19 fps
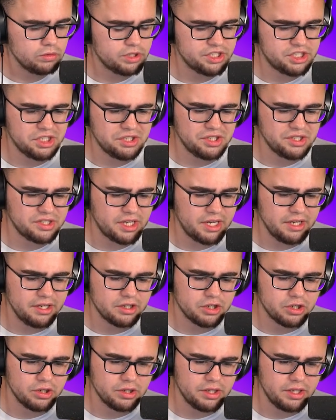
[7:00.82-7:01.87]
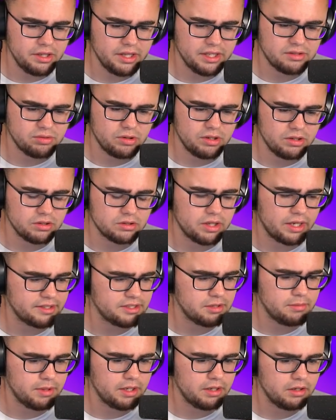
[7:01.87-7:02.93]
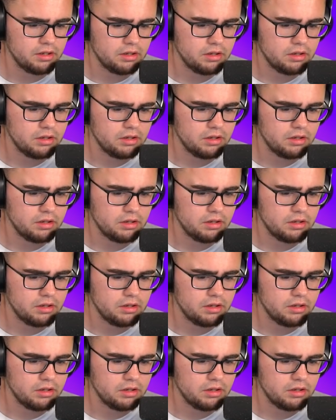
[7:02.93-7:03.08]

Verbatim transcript: Did she just eat a cookie? That's what it looked like to me.